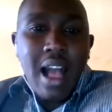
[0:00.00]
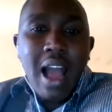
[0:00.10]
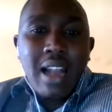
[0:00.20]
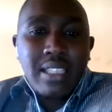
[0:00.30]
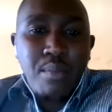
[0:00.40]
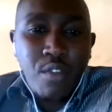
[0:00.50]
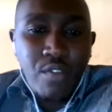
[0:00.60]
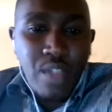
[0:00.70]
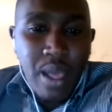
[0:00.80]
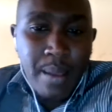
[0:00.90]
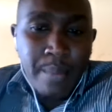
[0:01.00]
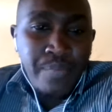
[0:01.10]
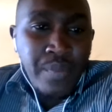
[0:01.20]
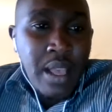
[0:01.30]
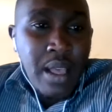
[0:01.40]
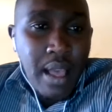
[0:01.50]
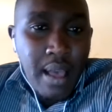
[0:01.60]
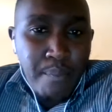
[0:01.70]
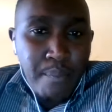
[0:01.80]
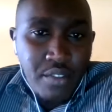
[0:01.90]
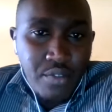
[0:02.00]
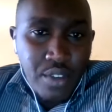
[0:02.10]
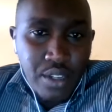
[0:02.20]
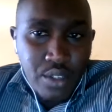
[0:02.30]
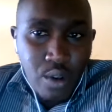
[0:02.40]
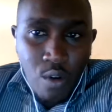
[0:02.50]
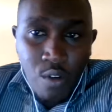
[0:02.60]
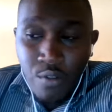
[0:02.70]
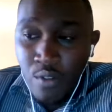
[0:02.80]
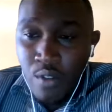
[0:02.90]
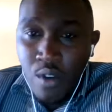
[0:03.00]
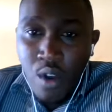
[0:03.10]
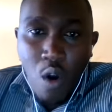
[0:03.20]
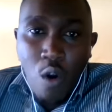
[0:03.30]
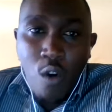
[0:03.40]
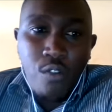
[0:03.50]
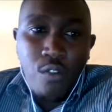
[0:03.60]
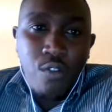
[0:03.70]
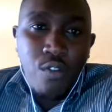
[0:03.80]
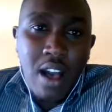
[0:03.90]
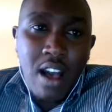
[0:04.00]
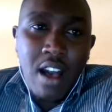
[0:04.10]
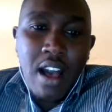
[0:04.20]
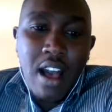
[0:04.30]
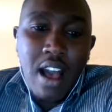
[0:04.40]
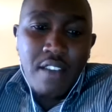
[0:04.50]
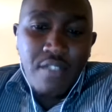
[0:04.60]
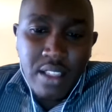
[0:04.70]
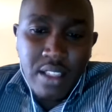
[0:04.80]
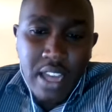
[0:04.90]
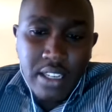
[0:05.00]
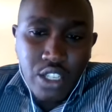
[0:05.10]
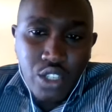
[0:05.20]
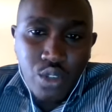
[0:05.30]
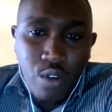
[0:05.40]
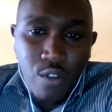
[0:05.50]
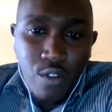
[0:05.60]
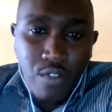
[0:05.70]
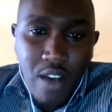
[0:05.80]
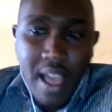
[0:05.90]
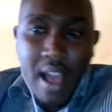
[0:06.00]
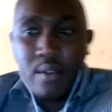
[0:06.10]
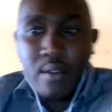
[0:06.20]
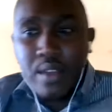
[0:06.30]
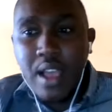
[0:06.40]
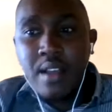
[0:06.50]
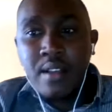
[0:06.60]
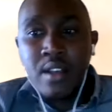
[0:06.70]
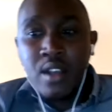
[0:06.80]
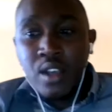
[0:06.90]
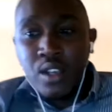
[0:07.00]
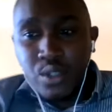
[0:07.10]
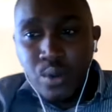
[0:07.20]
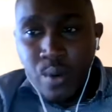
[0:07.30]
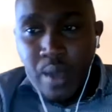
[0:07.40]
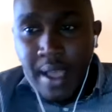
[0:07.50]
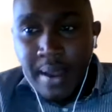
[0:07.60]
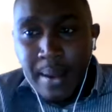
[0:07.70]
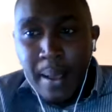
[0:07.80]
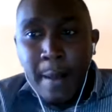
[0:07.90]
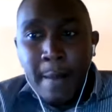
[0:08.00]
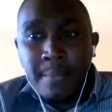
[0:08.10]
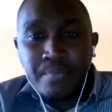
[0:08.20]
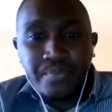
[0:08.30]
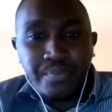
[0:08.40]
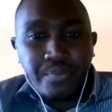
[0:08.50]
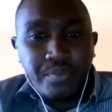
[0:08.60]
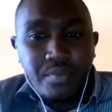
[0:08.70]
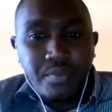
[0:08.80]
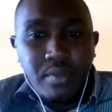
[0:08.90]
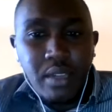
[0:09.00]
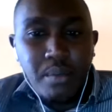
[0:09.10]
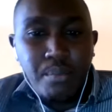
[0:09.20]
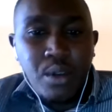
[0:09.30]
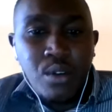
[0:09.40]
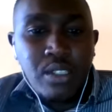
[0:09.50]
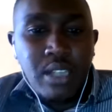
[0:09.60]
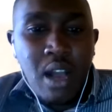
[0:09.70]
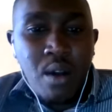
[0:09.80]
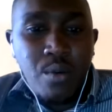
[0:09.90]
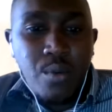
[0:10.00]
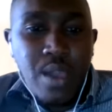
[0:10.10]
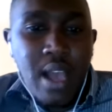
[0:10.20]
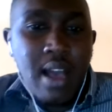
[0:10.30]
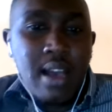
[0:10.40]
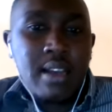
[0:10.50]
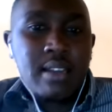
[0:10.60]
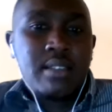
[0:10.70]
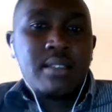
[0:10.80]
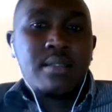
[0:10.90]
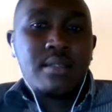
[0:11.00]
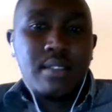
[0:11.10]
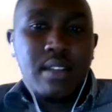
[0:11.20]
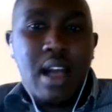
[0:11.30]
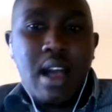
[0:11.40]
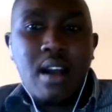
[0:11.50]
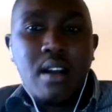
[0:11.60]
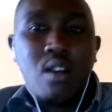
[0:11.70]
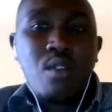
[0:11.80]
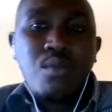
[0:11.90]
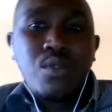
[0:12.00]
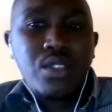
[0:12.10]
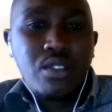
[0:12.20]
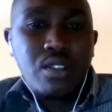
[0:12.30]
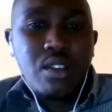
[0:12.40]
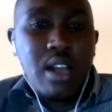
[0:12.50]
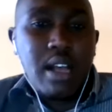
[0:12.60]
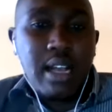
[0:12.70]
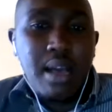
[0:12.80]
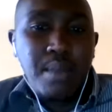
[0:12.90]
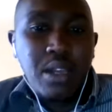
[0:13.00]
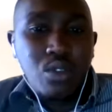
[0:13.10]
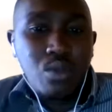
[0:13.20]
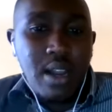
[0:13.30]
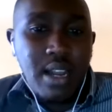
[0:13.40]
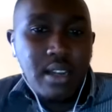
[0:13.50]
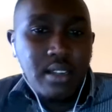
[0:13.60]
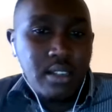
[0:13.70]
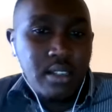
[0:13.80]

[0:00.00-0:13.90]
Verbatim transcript: are some of the uh, benefit of of uh, having that issue of fire. Okay, so and um, because now we are uh, almost uh, coming to an end